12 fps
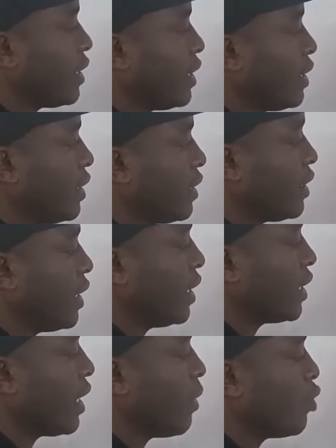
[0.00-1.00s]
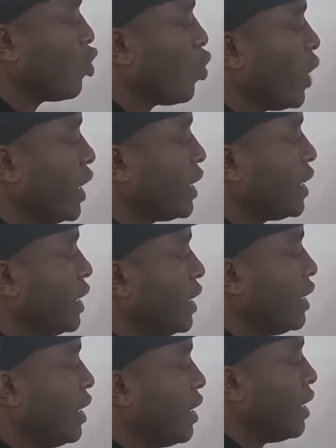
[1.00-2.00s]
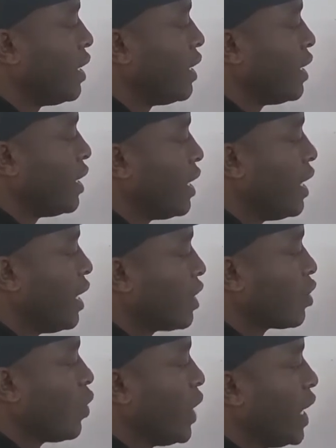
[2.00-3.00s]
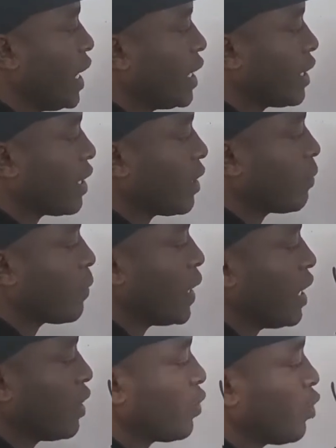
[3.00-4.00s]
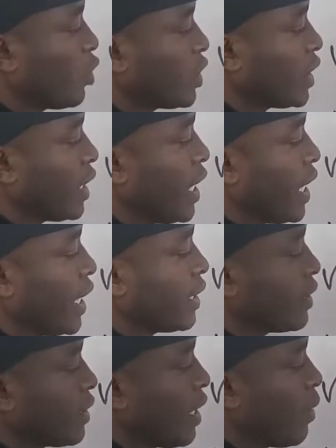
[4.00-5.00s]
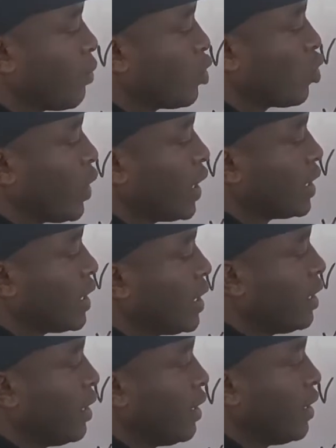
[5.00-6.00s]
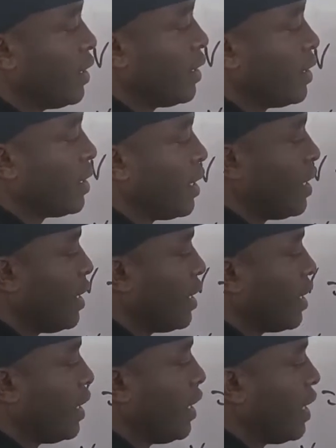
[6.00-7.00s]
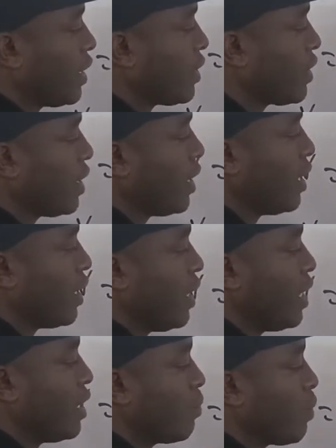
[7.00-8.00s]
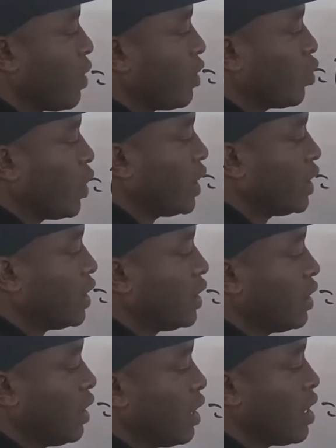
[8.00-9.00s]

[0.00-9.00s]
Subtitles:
this is times 20 squared, then plus 49 times 20, yes, that is power 20,